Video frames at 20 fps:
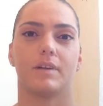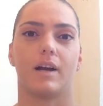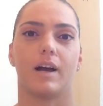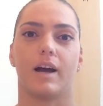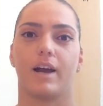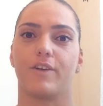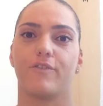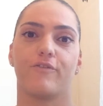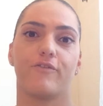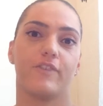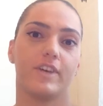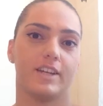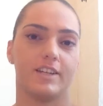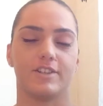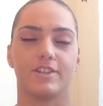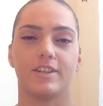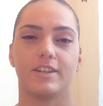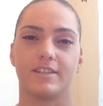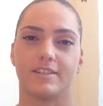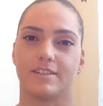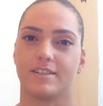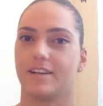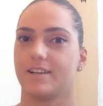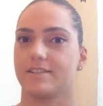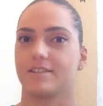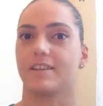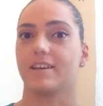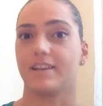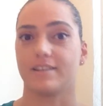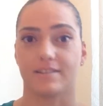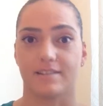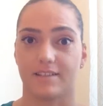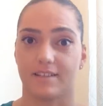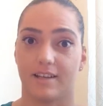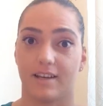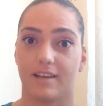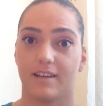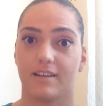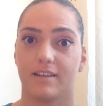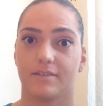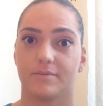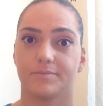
I finished this task yesterday.